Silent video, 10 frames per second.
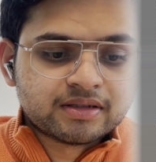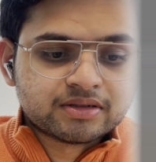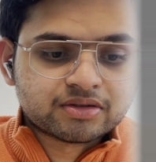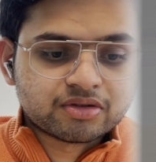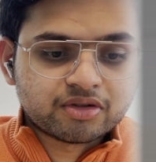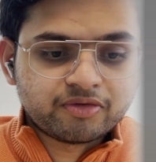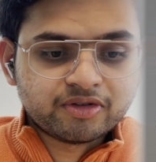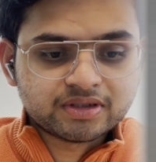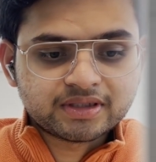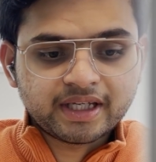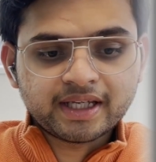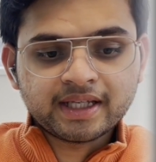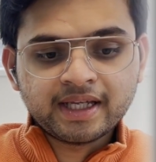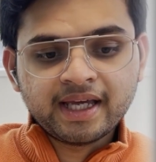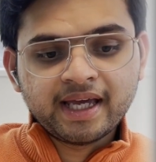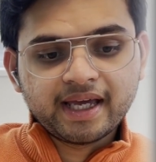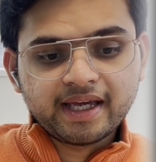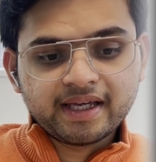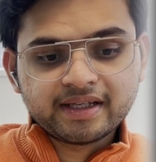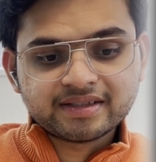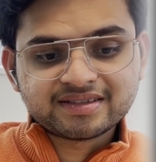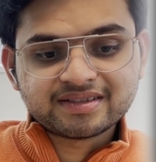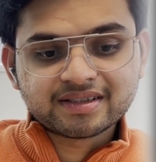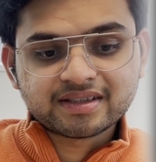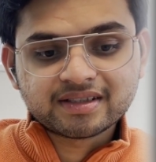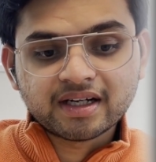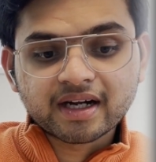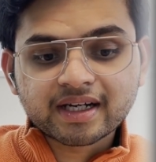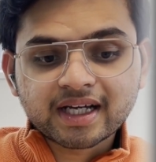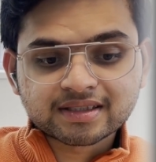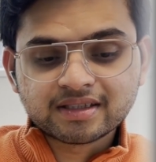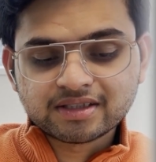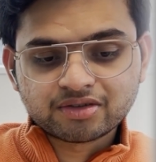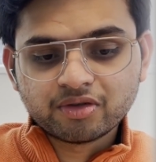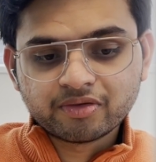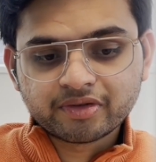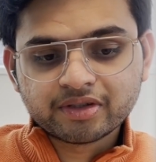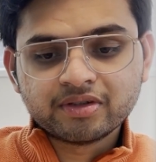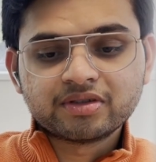So the first thing is the task list overview.